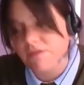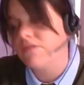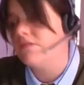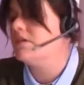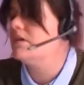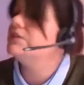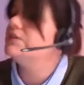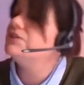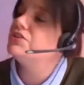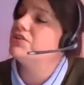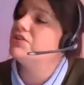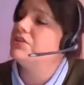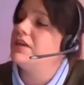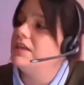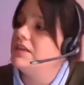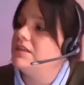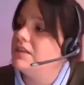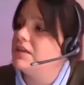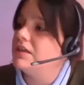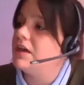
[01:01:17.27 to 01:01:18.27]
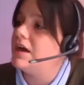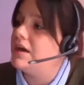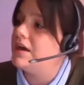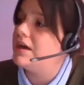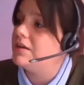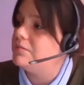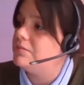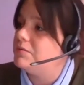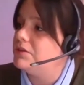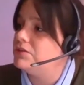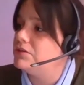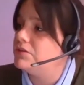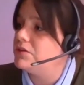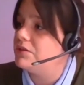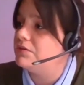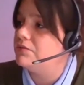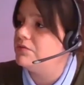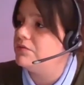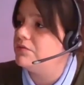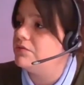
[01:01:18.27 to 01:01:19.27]
a training I've been
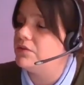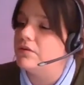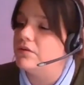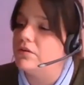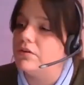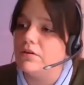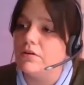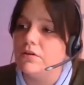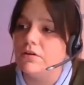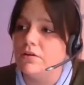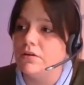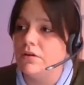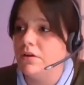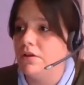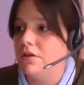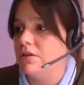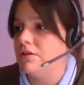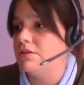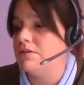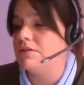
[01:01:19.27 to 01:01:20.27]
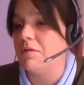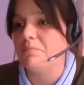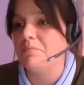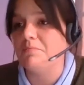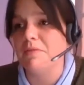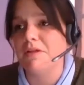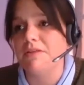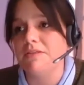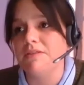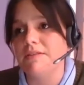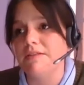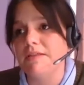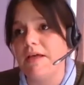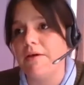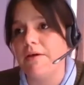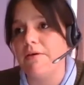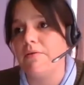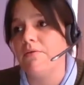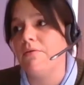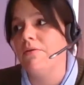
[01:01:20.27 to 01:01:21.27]
doing for some months
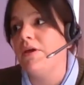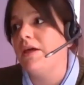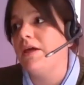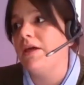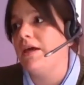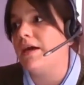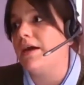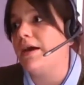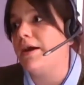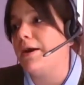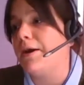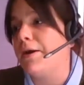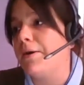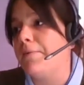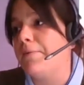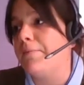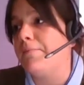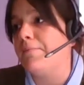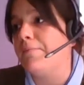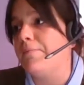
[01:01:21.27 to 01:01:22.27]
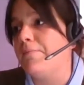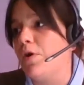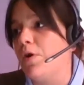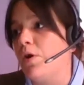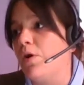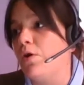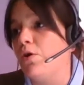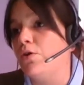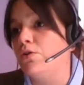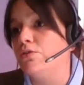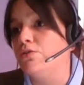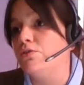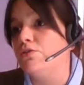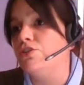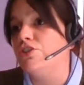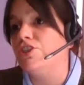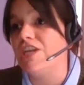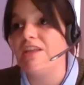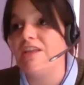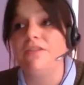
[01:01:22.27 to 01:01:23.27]
now on
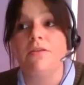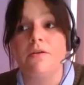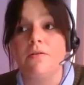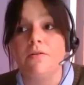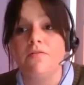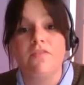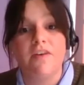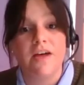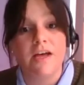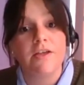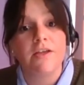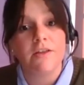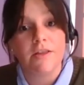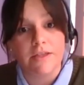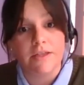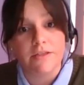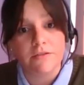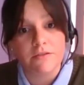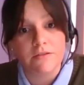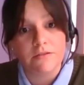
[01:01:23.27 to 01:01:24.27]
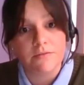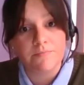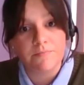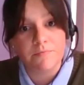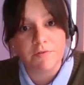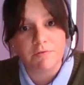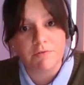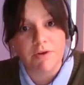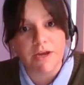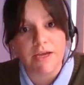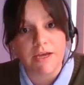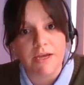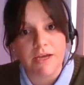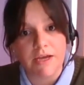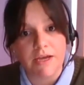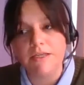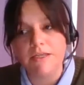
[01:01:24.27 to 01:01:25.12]
gender violence, right?